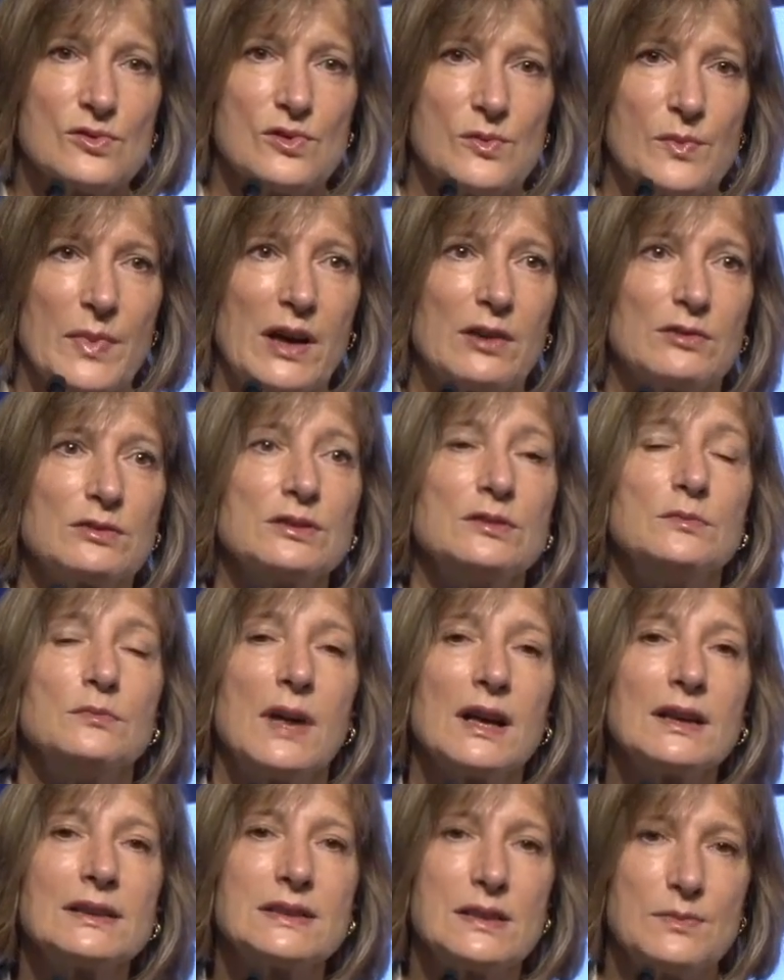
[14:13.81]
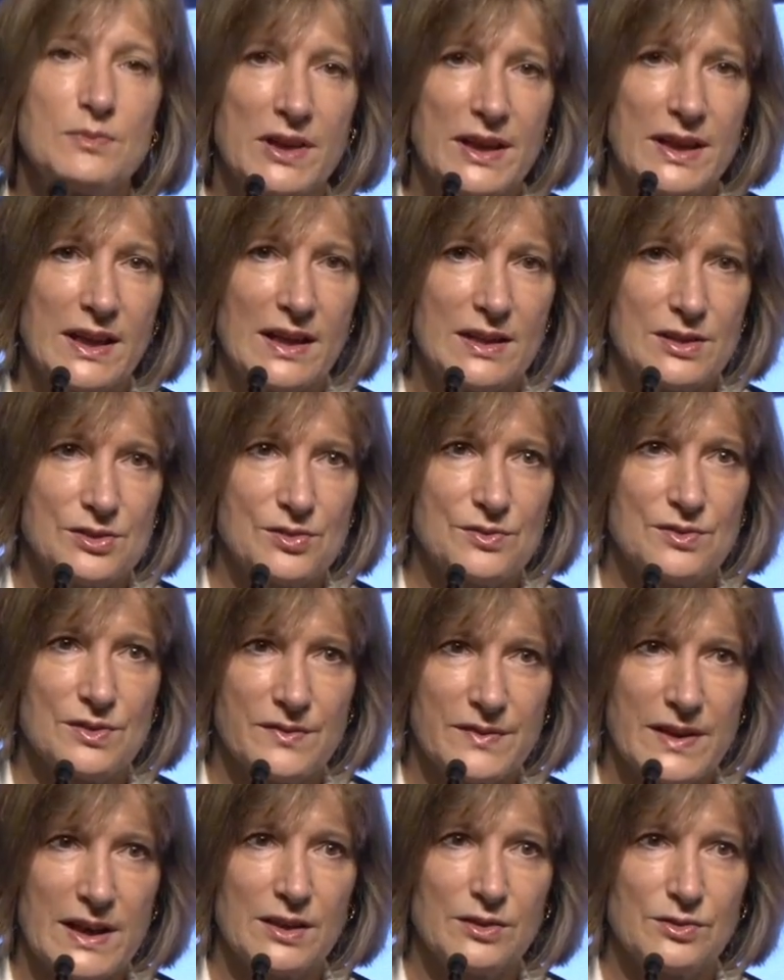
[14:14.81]
about a multiplication of
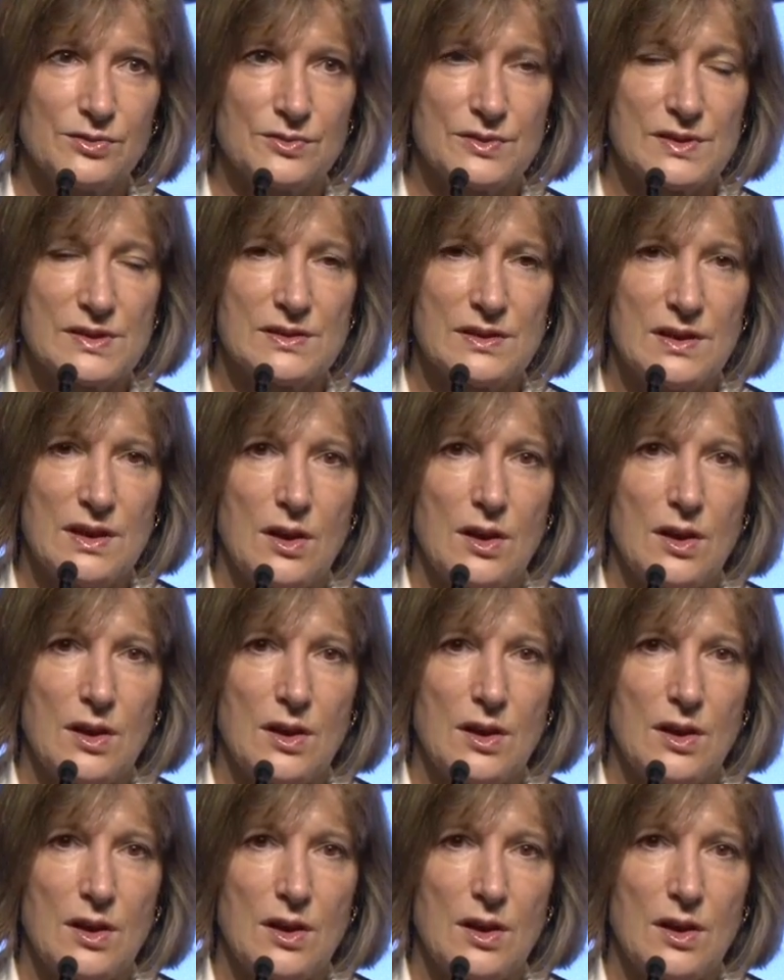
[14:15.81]
actors,